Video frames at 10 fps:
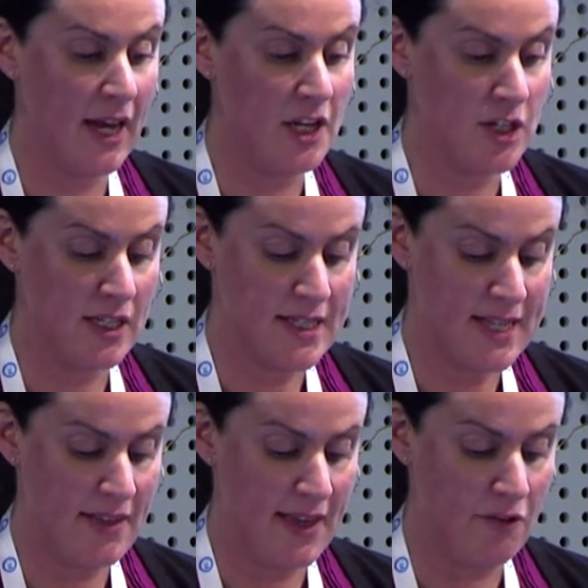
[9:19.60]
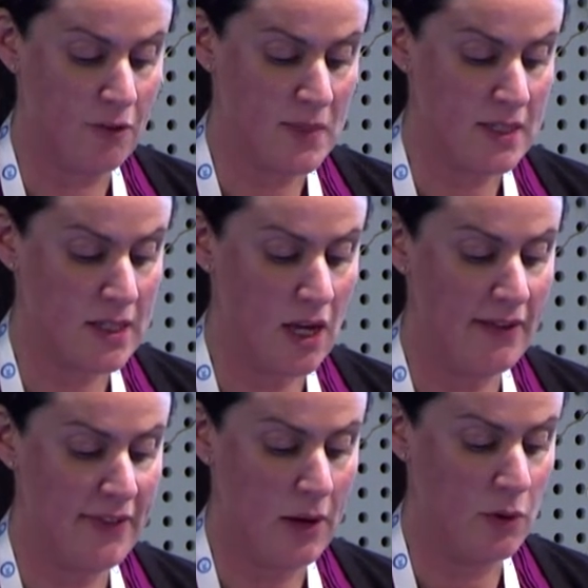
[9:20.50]
And you can see there from the
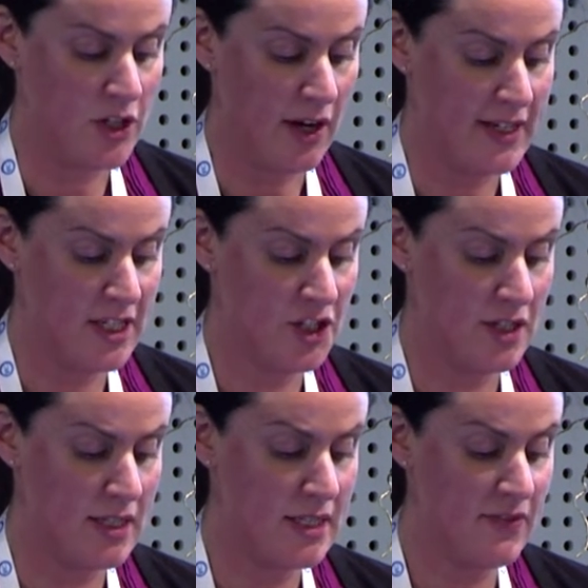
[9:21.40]
slide they were dietitians,